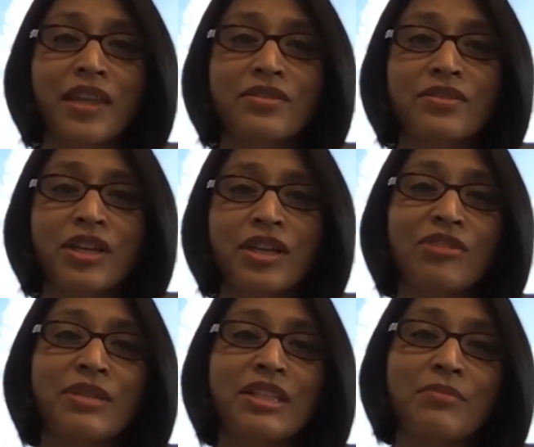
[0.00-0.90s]
So the
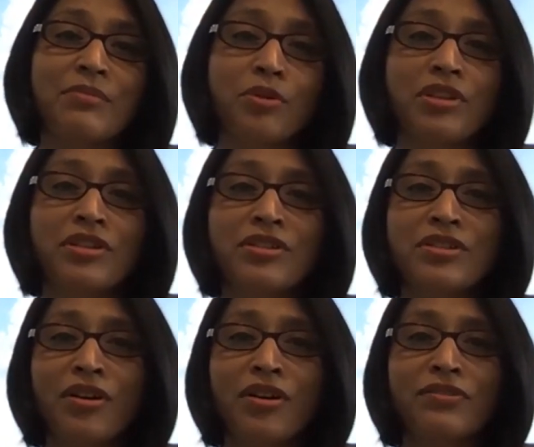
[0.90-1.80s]
government component
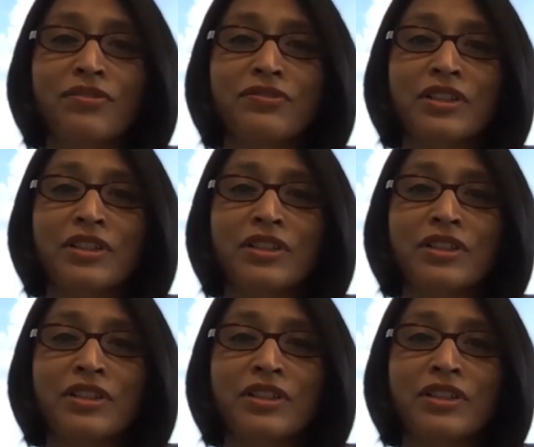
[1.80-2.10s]
of